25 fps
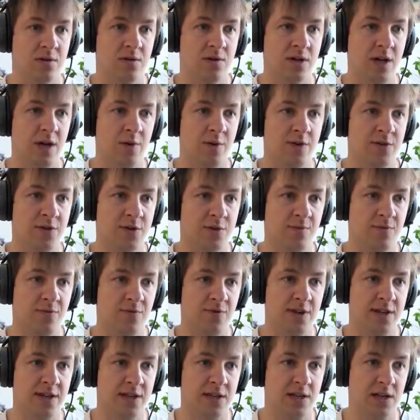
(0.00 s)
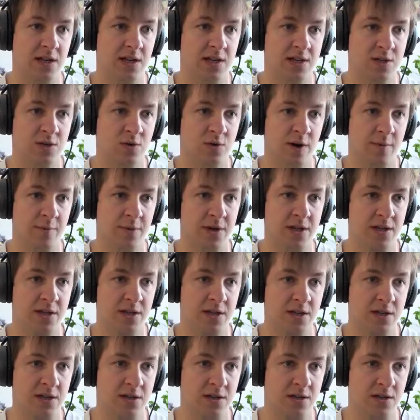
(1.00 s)
Okay, we have some flint. Let's grab it.
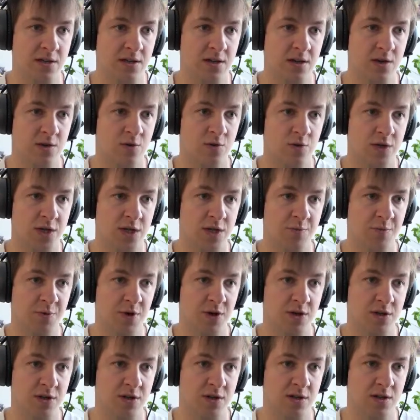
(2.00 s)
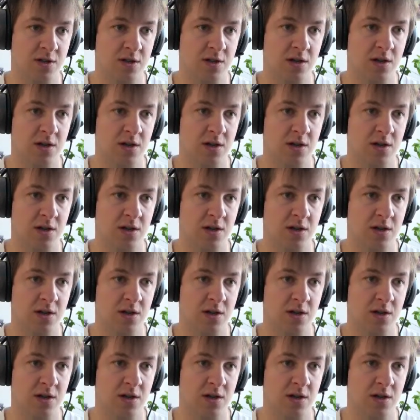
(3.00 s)
It respawned.